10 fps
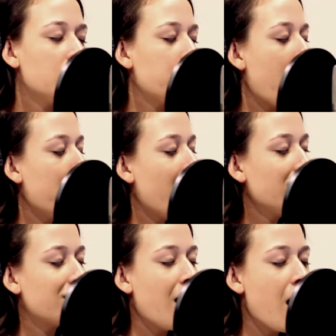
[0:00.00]
Spend my
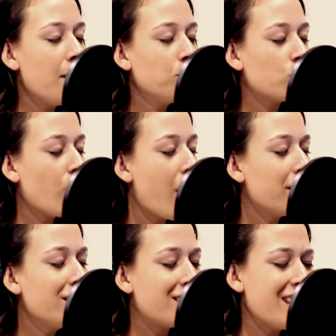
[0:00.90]
time, try
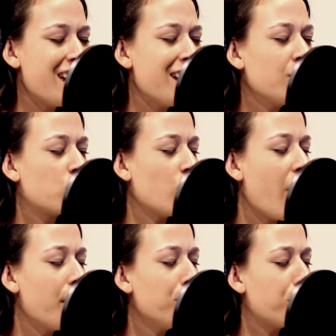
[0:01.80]
to think,
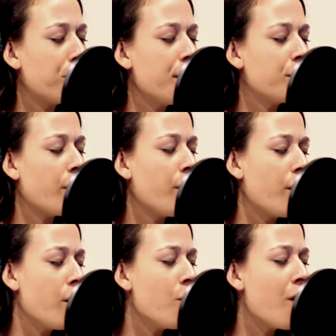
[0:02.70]
try to figure
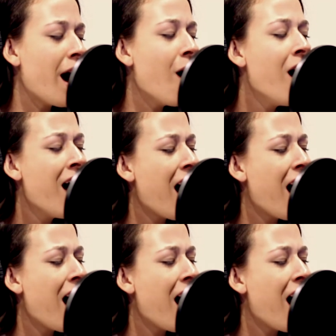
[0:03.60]
her out.